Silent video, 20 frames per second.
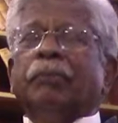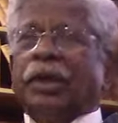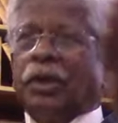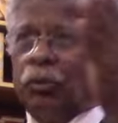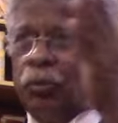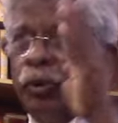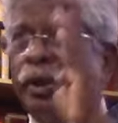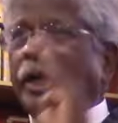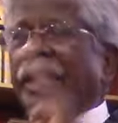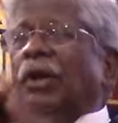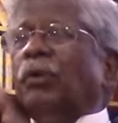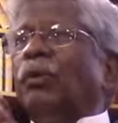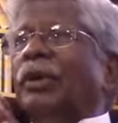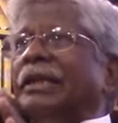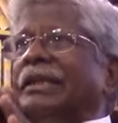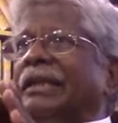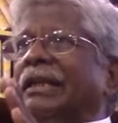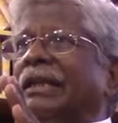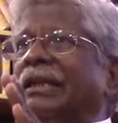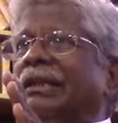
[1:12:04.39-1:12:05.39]
But only
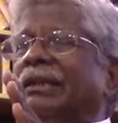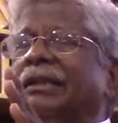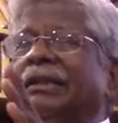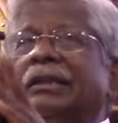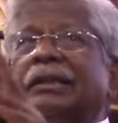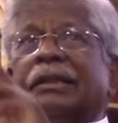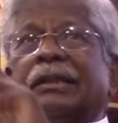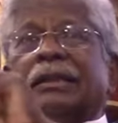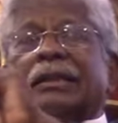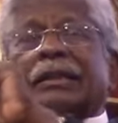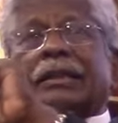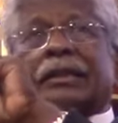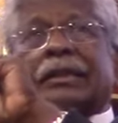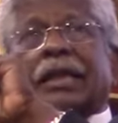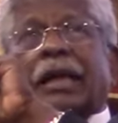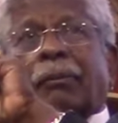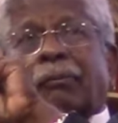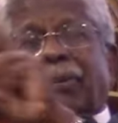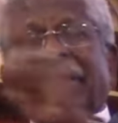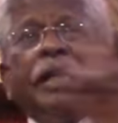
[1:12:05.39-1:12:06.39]
one thing,
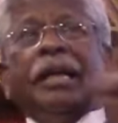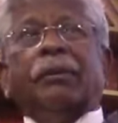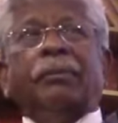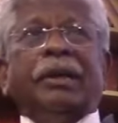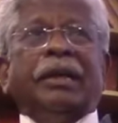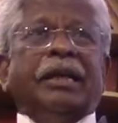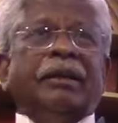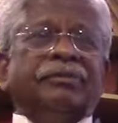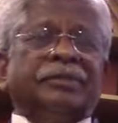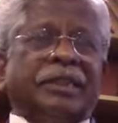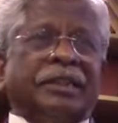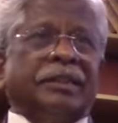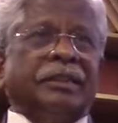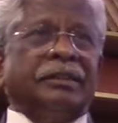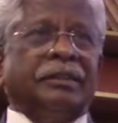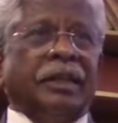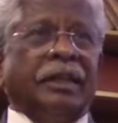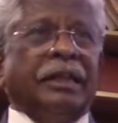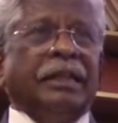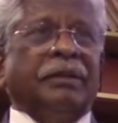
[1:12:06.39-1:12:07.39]
the applicability of
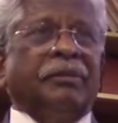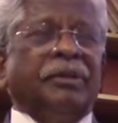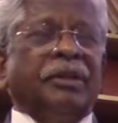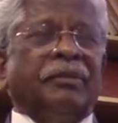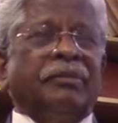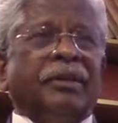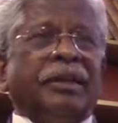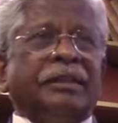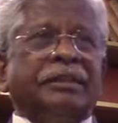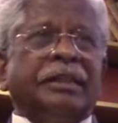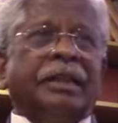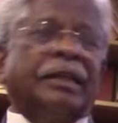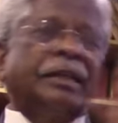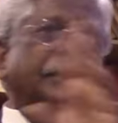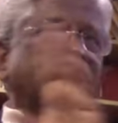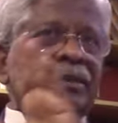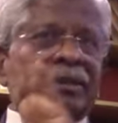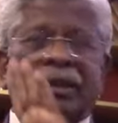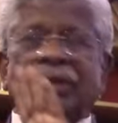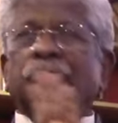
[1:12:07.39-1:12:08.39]
section 30 of the Evidence Act
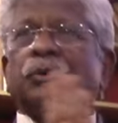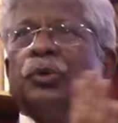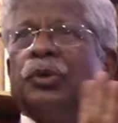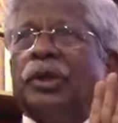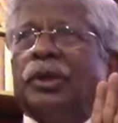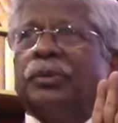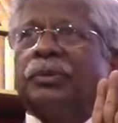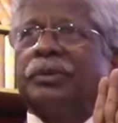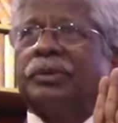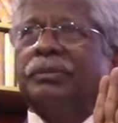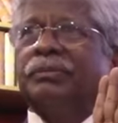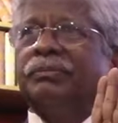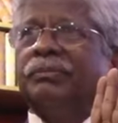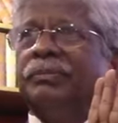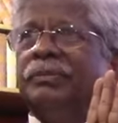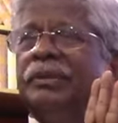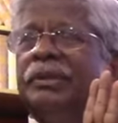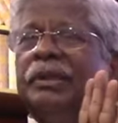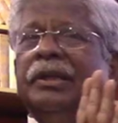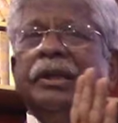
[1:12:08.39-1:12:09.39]
is not ruled out.
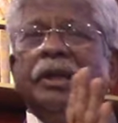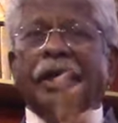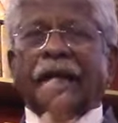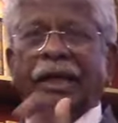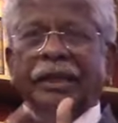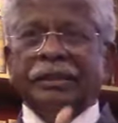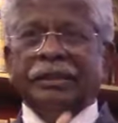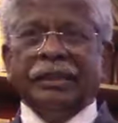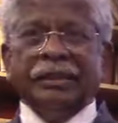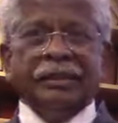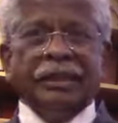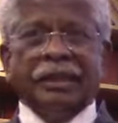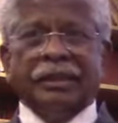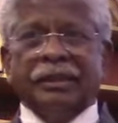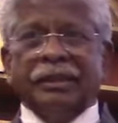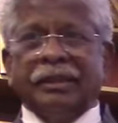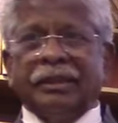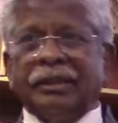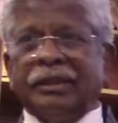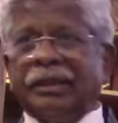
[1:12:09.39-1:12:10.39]
I think
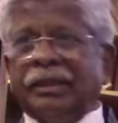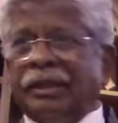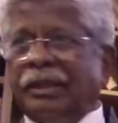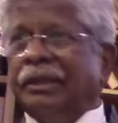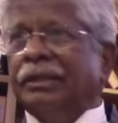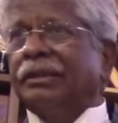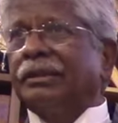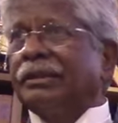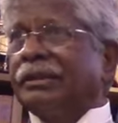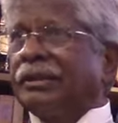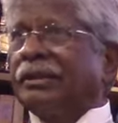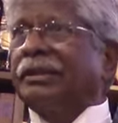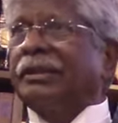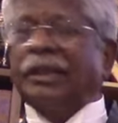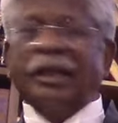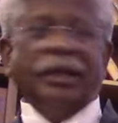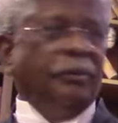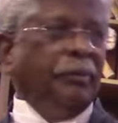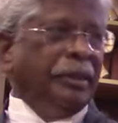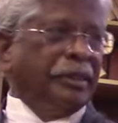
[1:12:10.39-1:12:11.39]
that
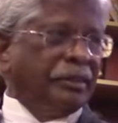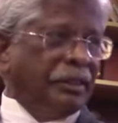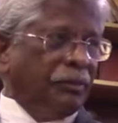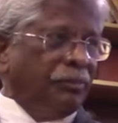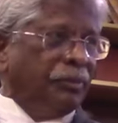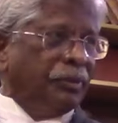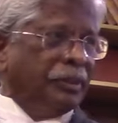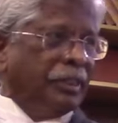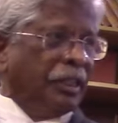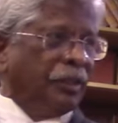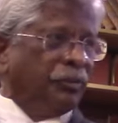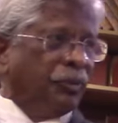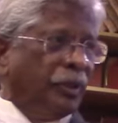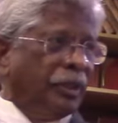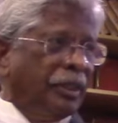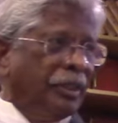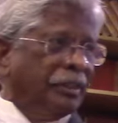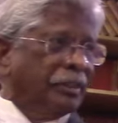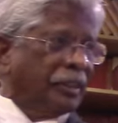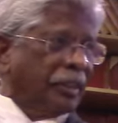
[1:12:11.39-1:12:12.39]
time is up,
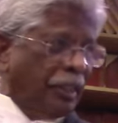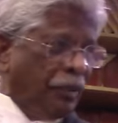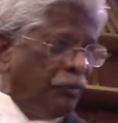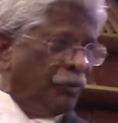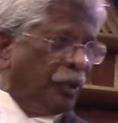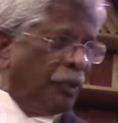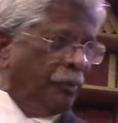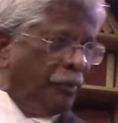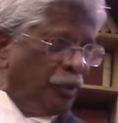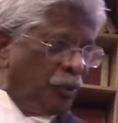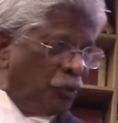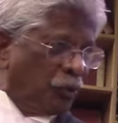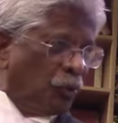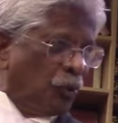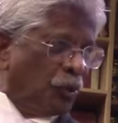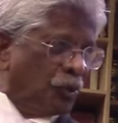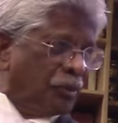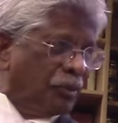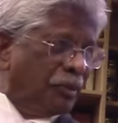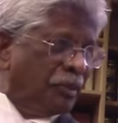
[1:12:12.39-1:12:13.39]
therefore it is a time for me to
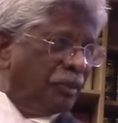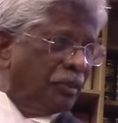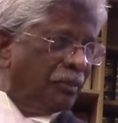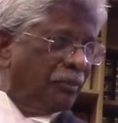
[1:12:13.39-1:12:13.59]
close